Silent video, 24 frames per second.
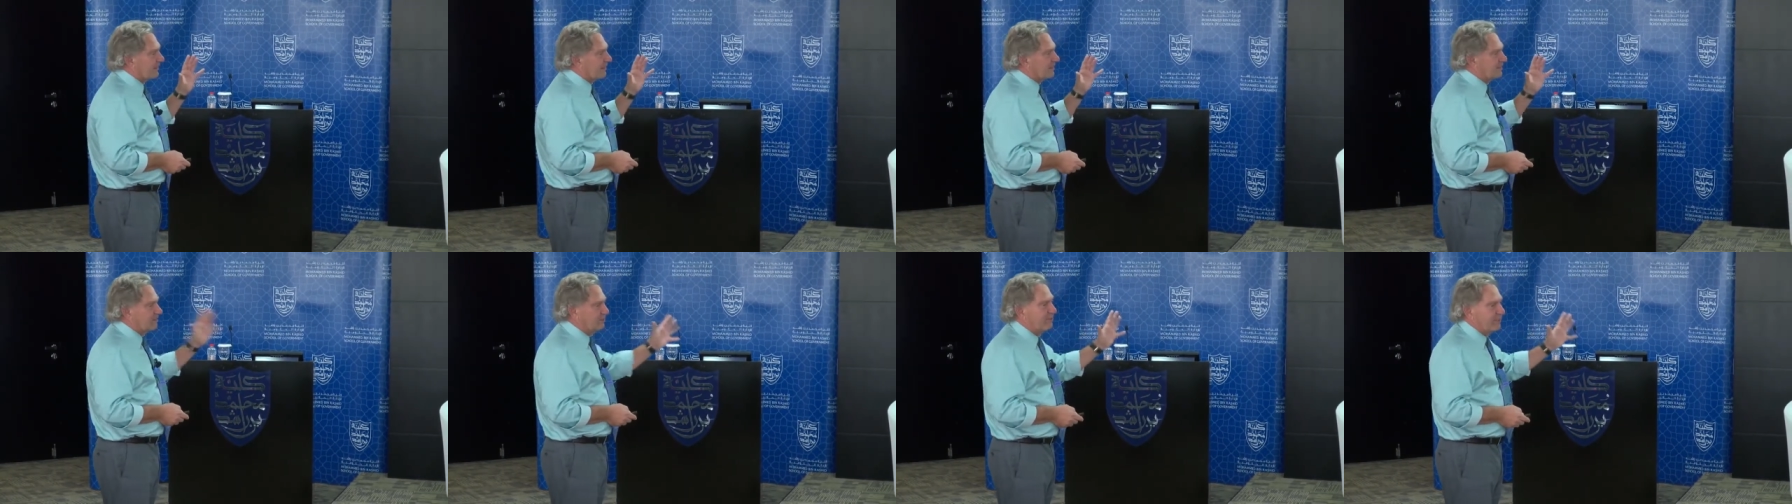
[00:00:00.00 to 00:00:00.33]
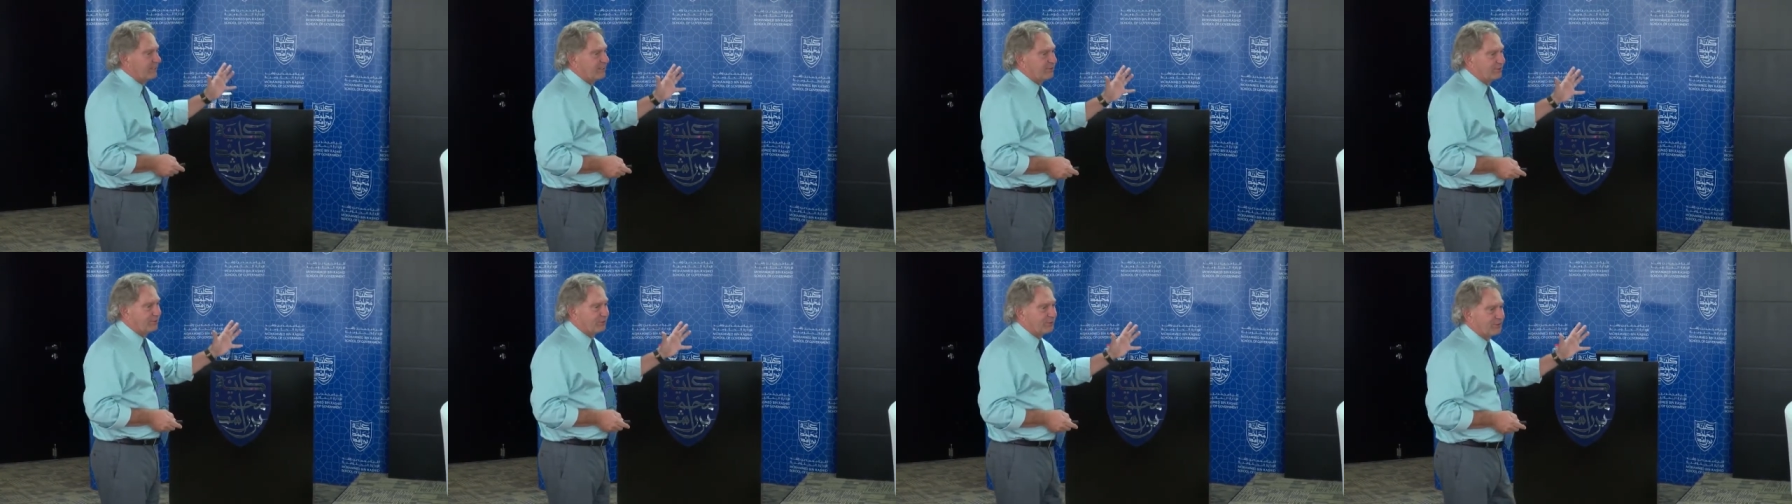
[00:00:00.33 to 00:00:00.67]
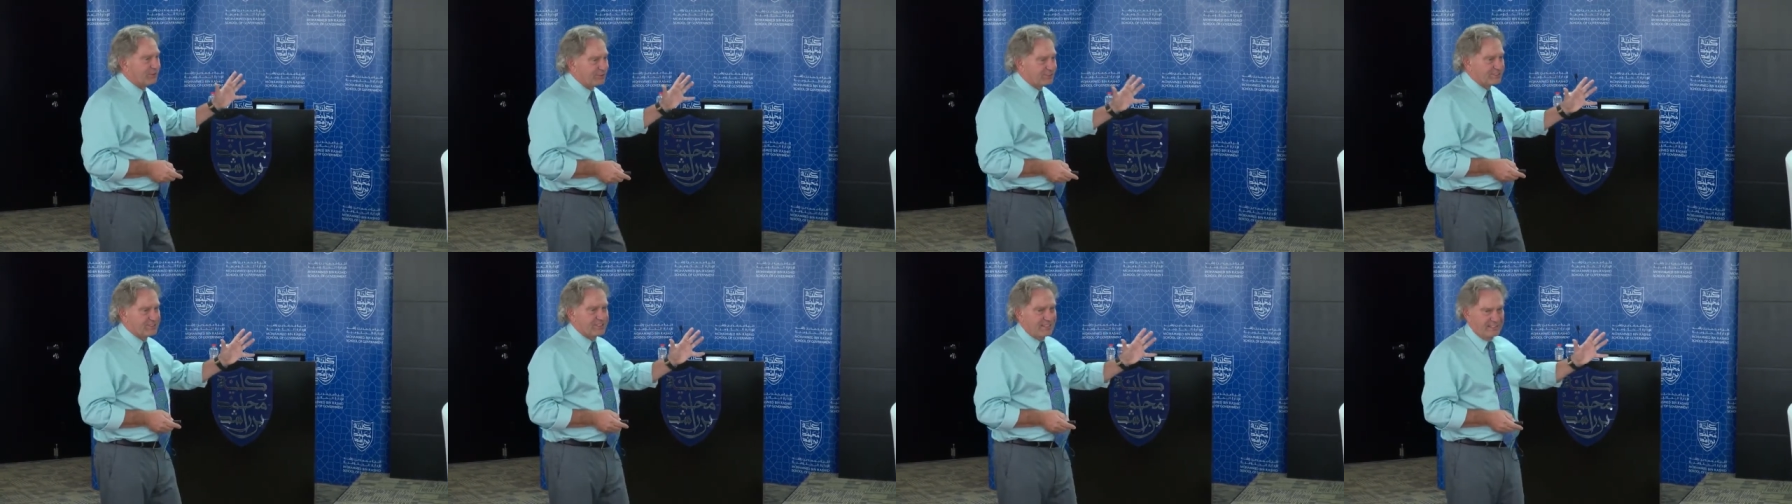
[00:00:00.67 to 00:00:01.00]
the
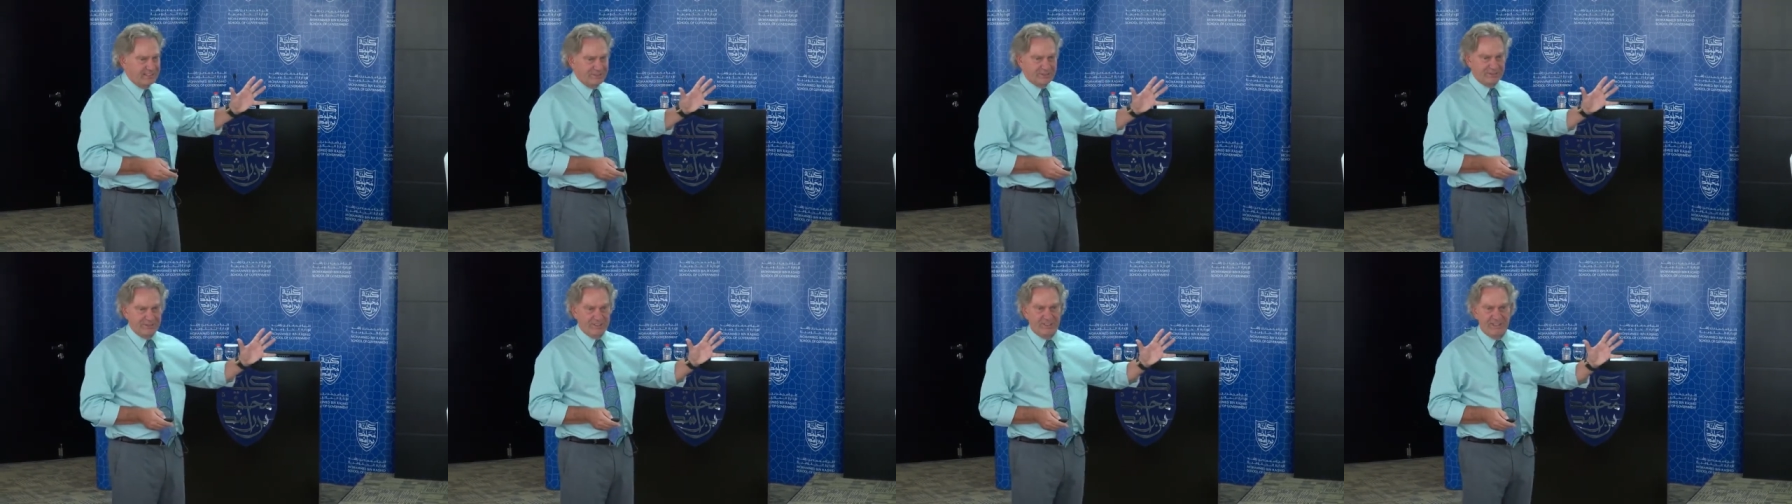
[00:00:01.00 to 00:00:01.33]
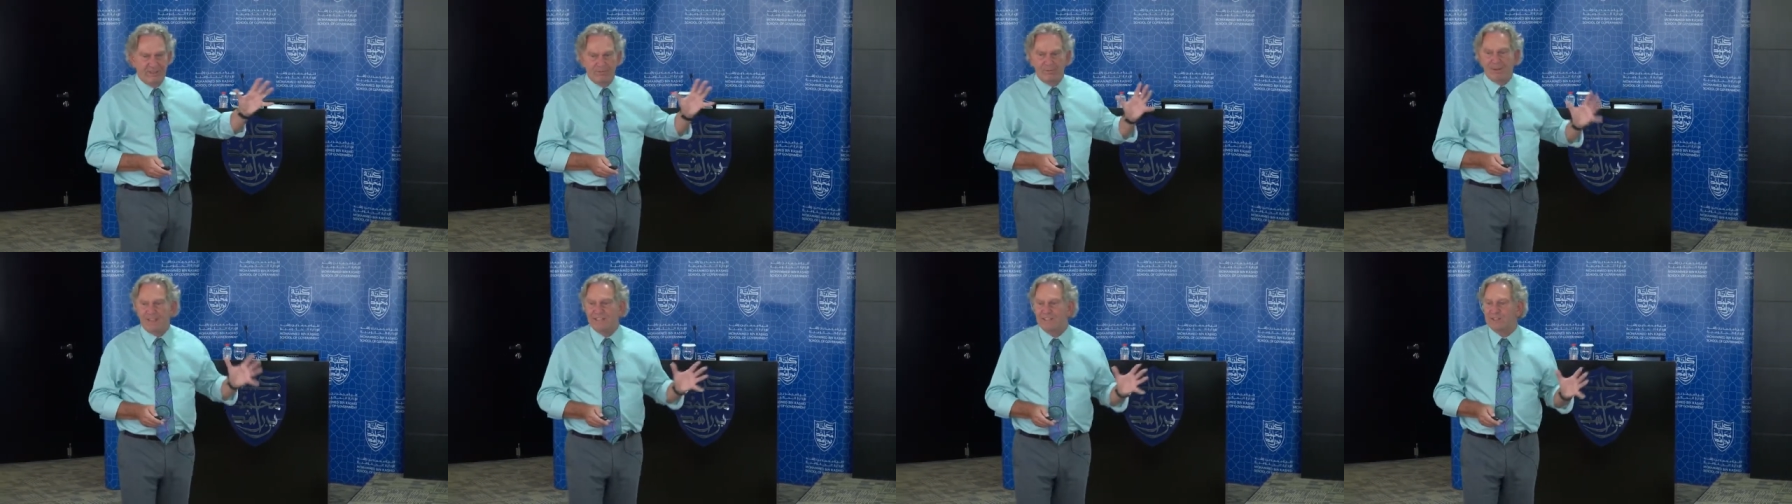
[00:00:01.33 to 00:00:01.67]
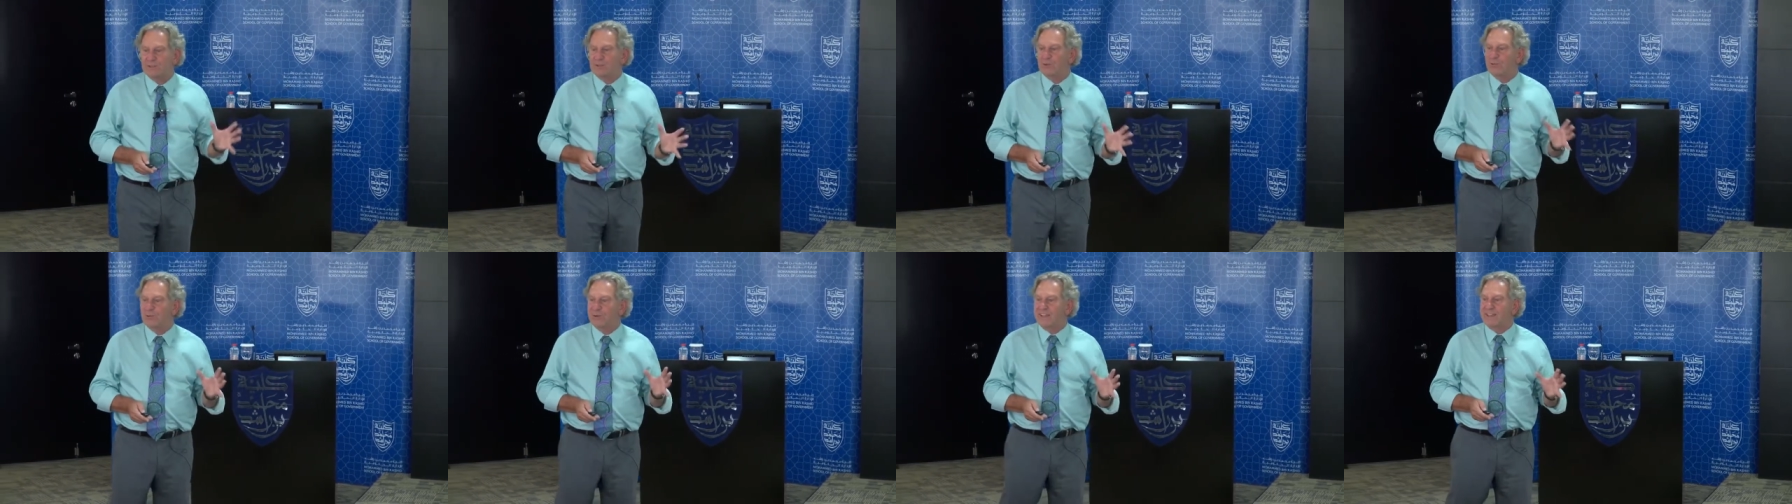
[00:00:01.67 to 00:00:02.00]
twenty-first century, why
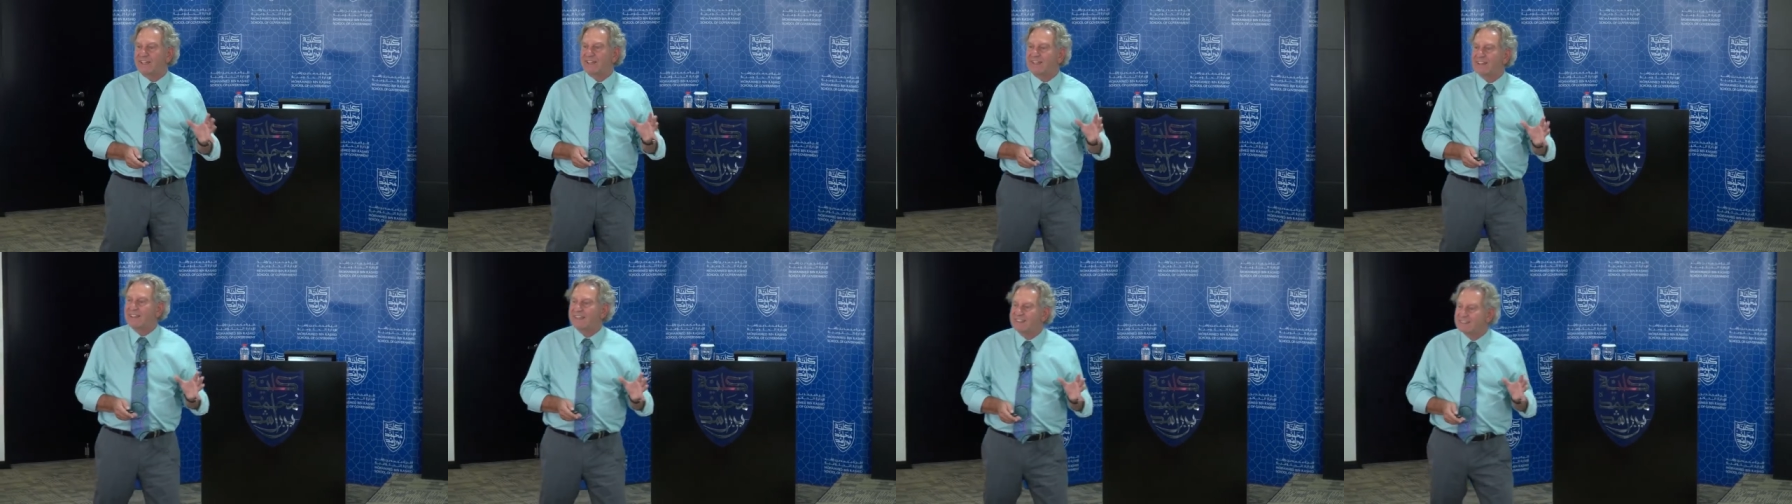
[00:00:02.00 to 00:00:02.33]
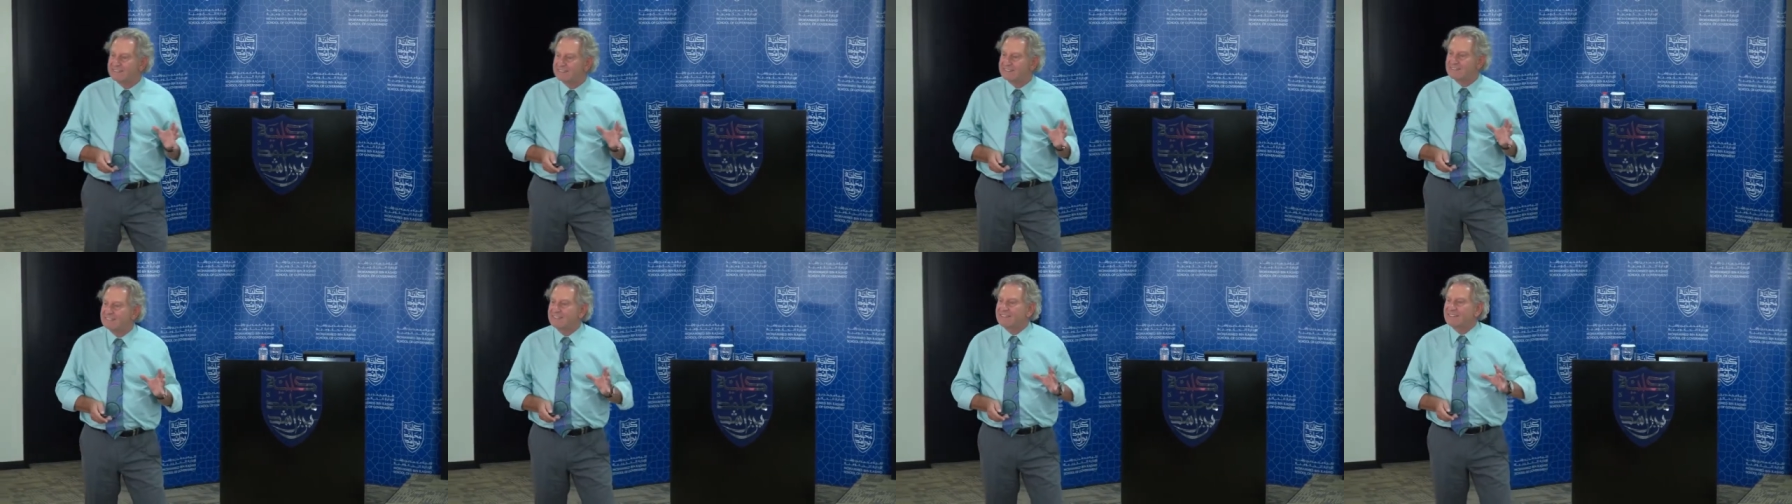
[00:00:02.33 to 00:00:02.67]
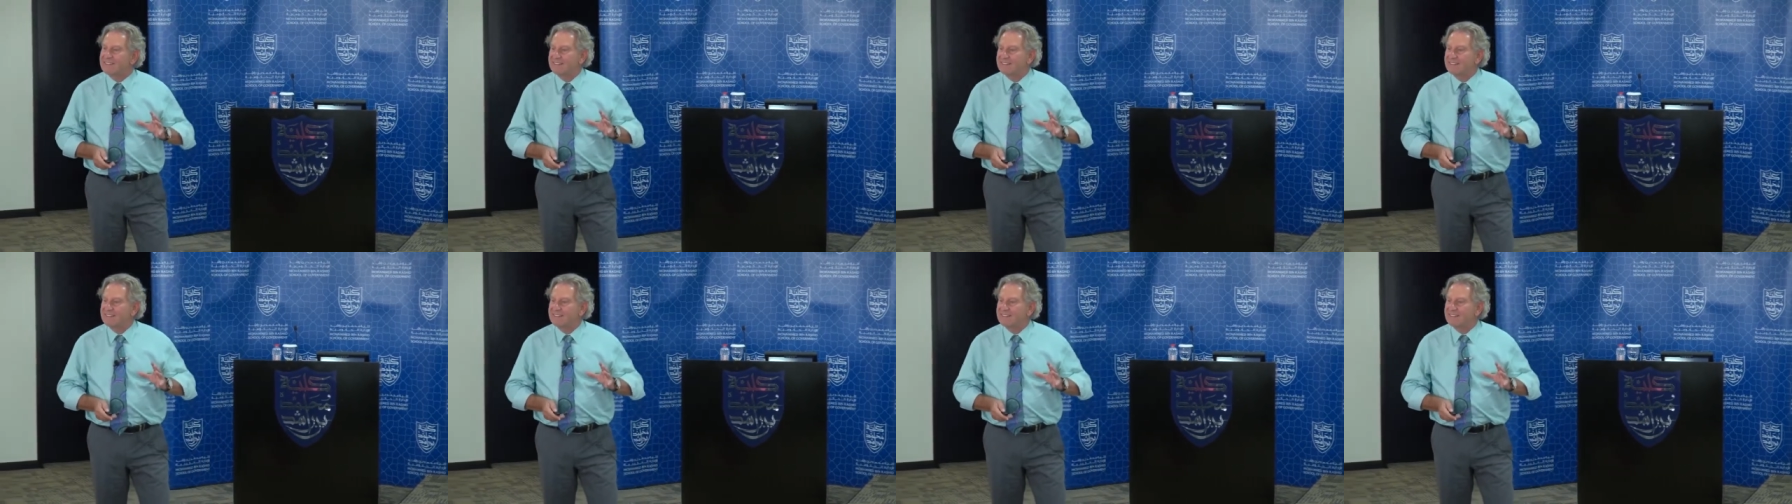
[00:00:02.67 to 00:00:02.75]
do we need